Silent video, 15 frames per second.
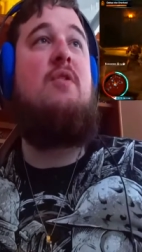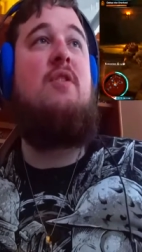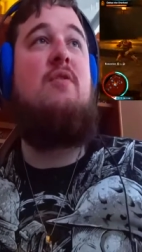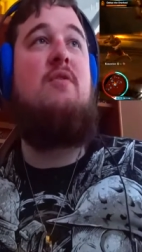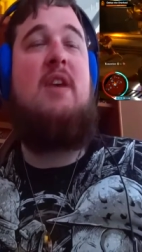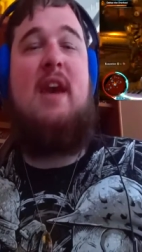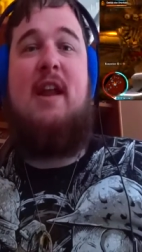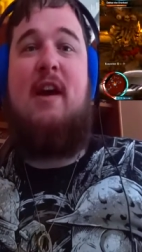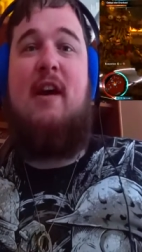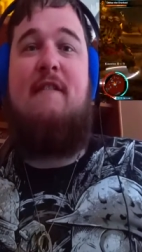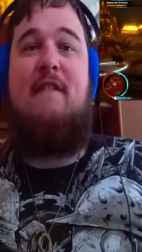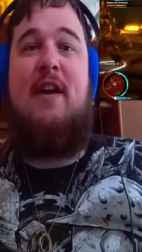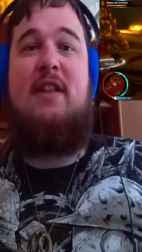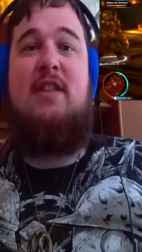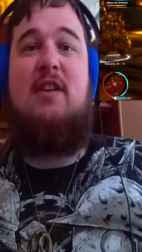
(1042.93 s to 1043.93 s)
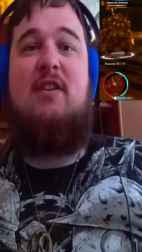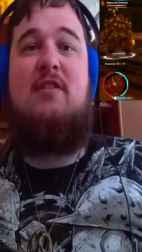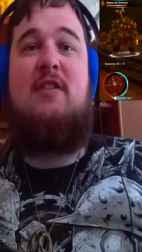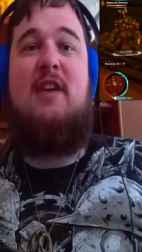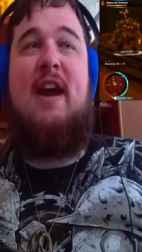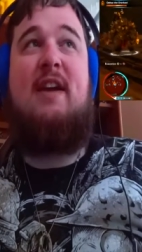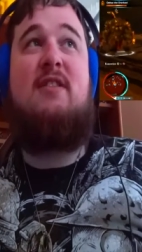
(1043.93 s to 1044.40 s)
You cannot fight the good
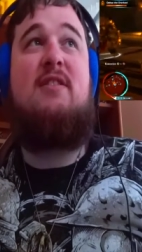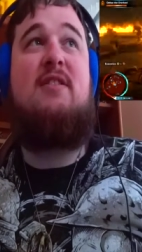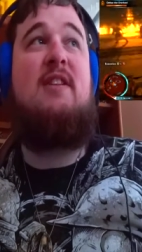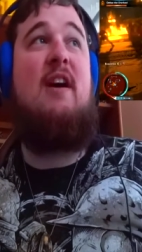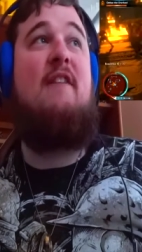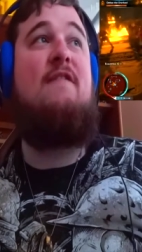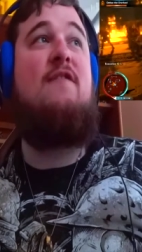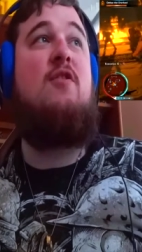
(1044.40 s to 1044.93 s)
guy yourself.